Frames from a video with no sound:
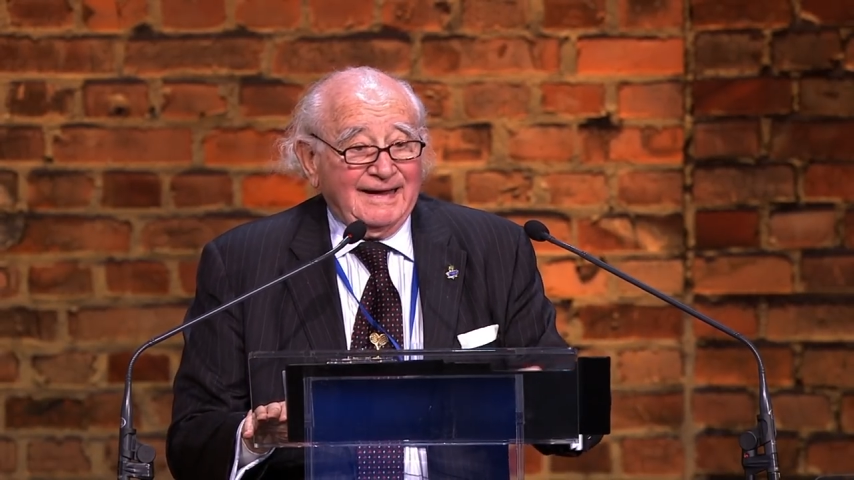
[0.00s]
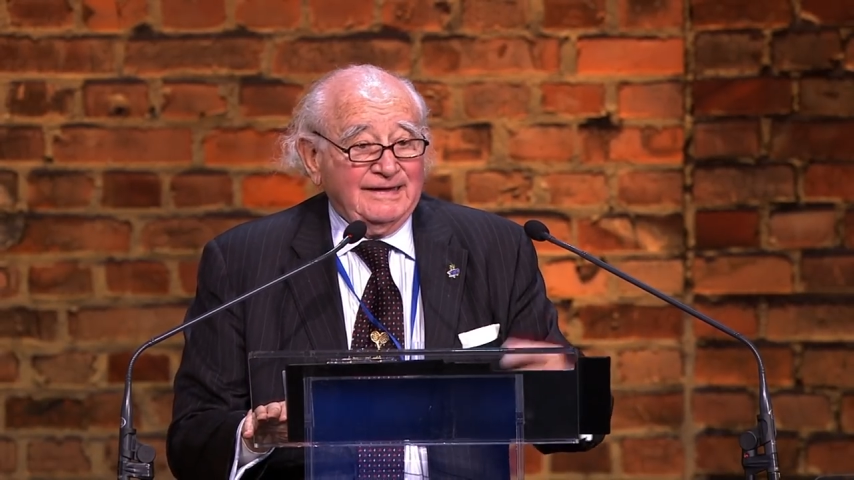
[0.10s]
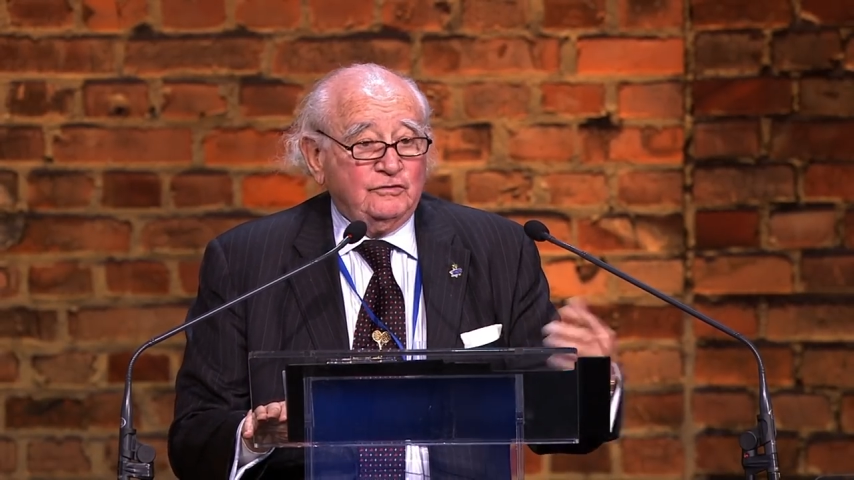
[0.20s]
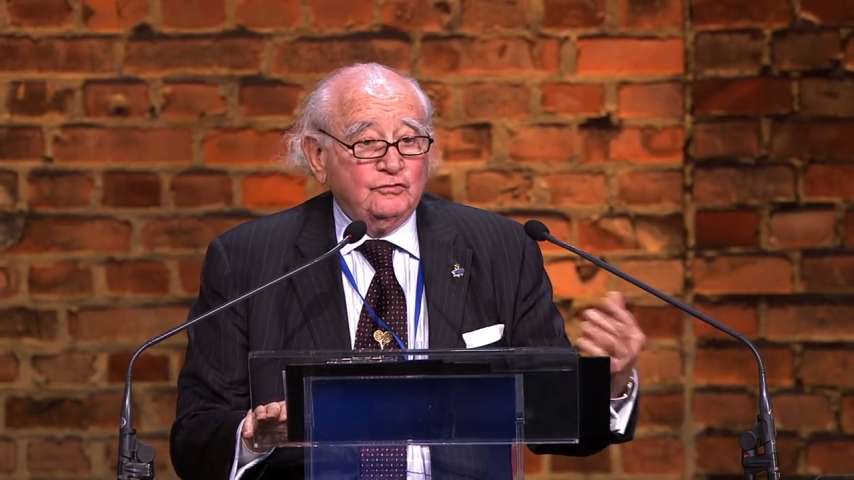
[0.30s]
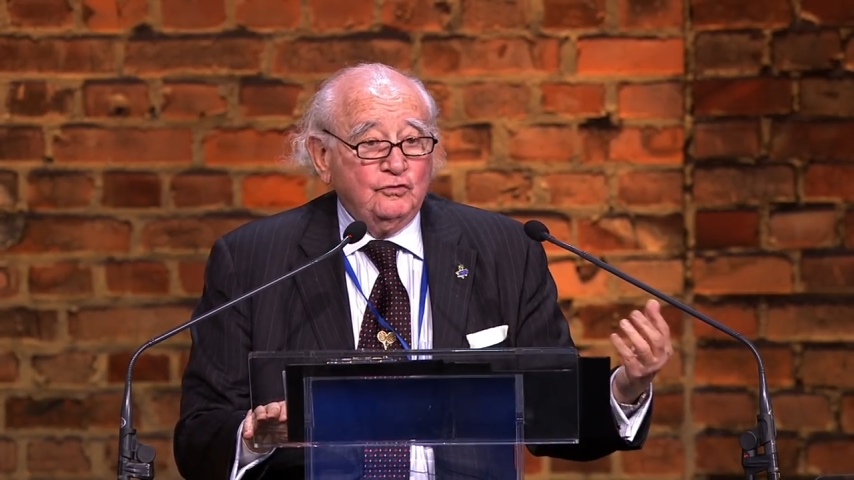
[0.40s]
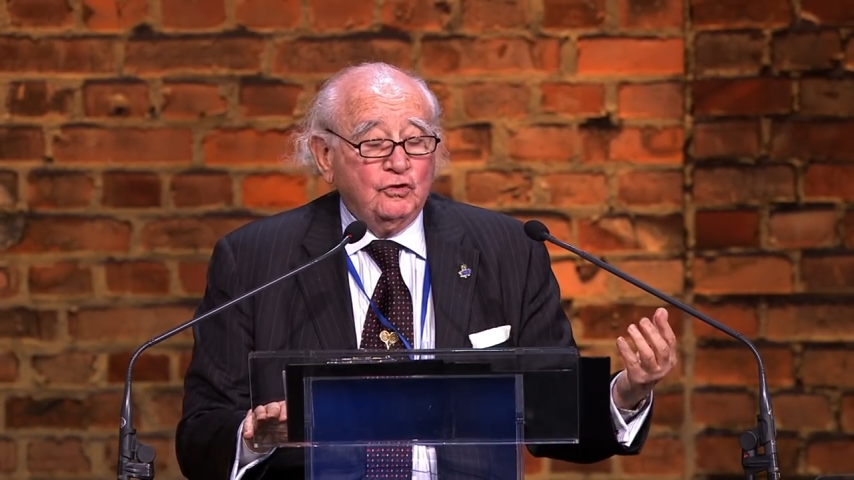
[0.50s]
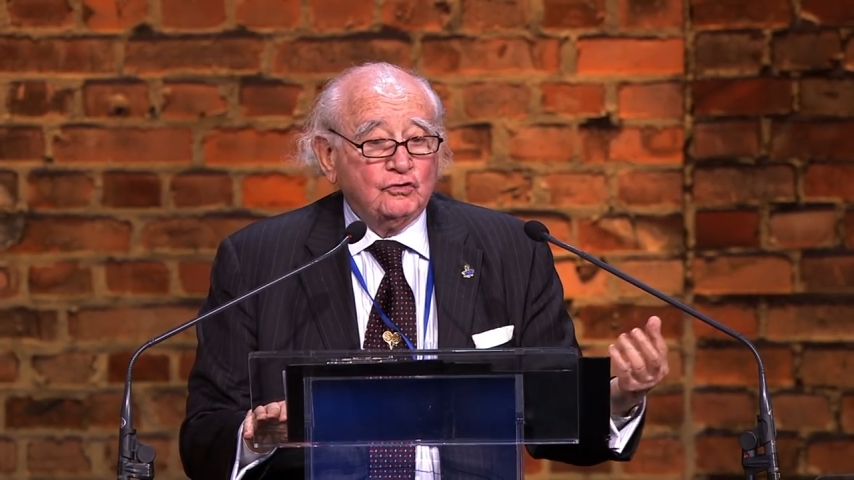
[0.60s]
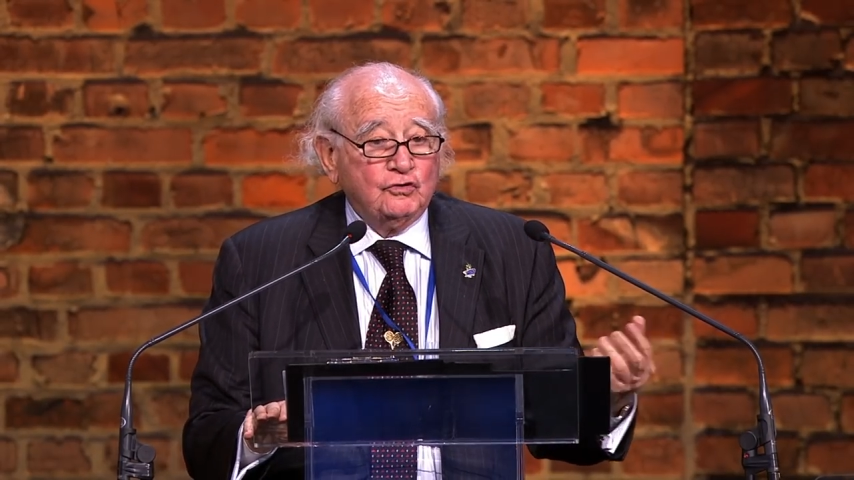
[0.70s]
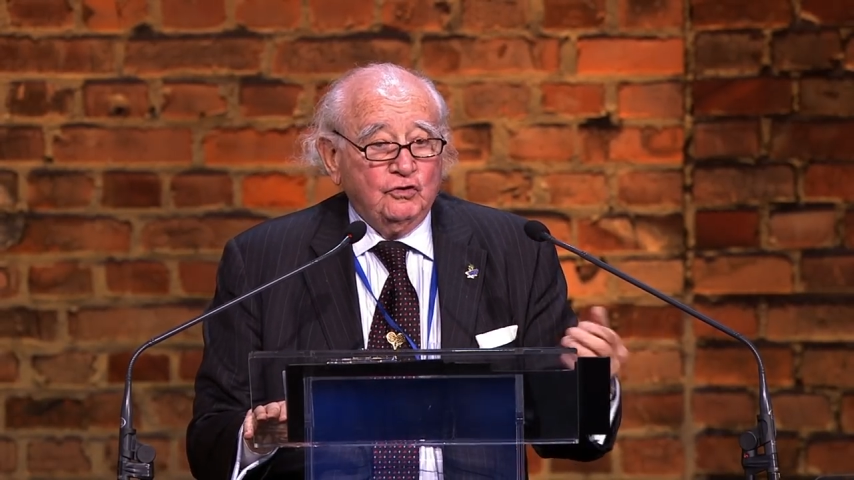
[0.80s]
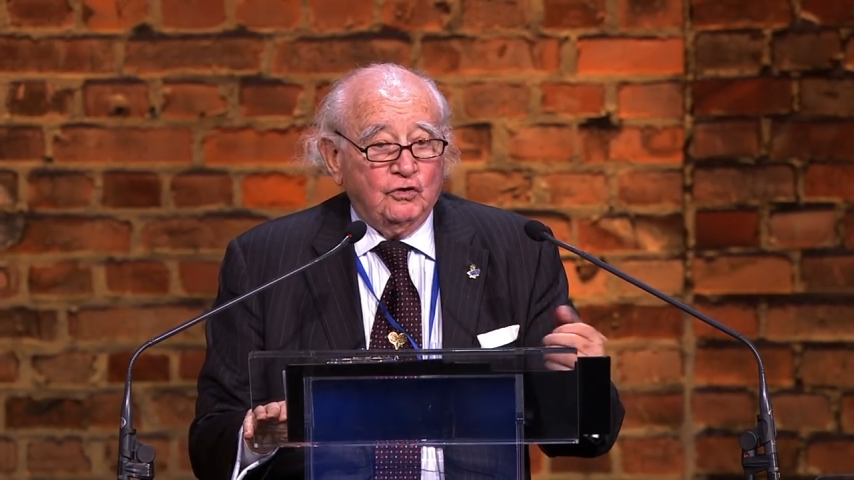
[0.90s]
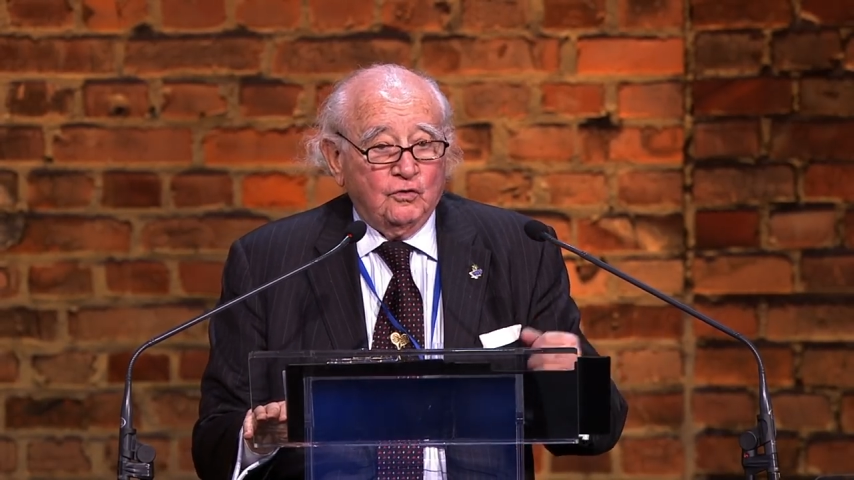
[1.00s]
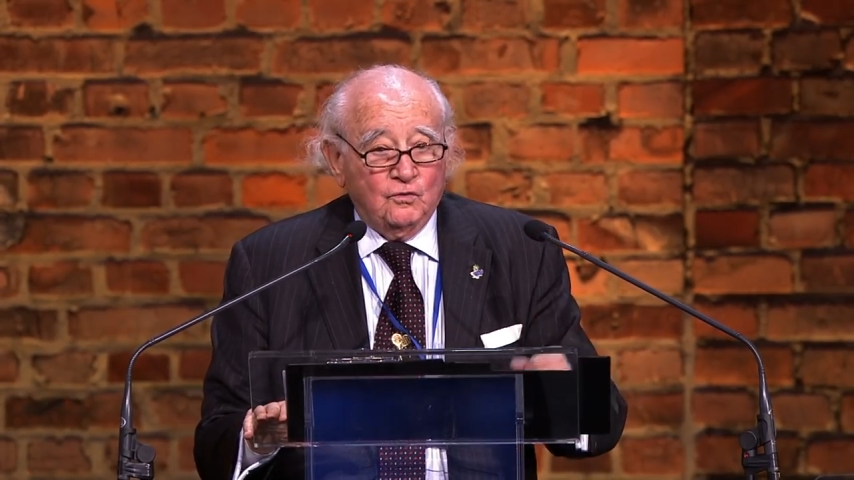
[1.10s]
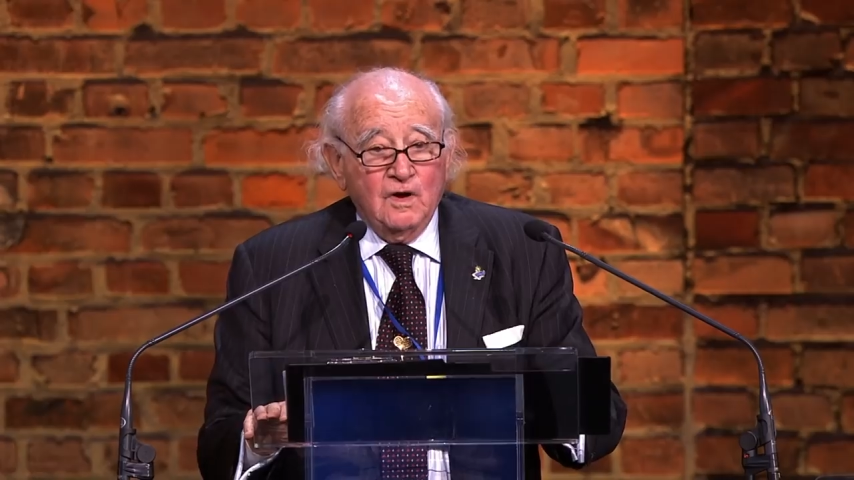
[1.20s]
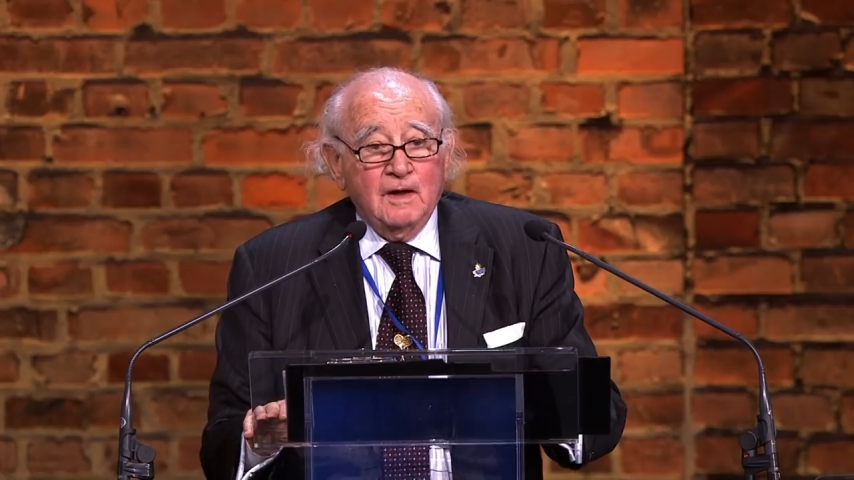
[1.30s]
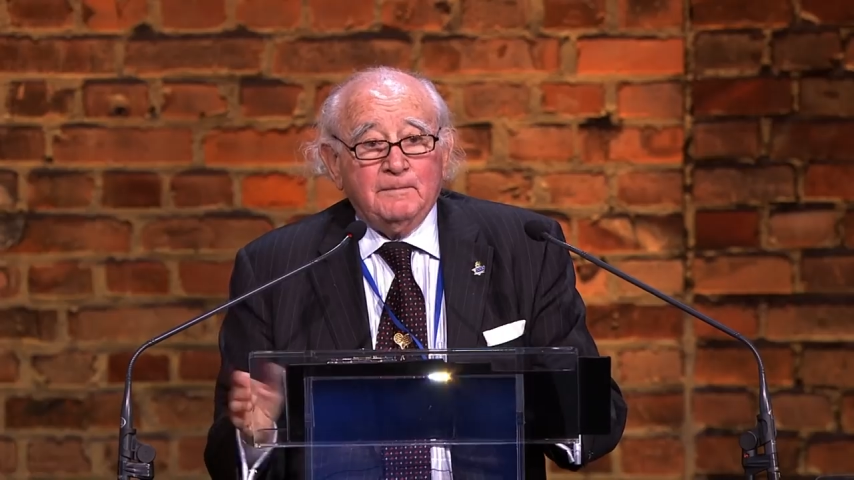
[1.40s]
I do not know.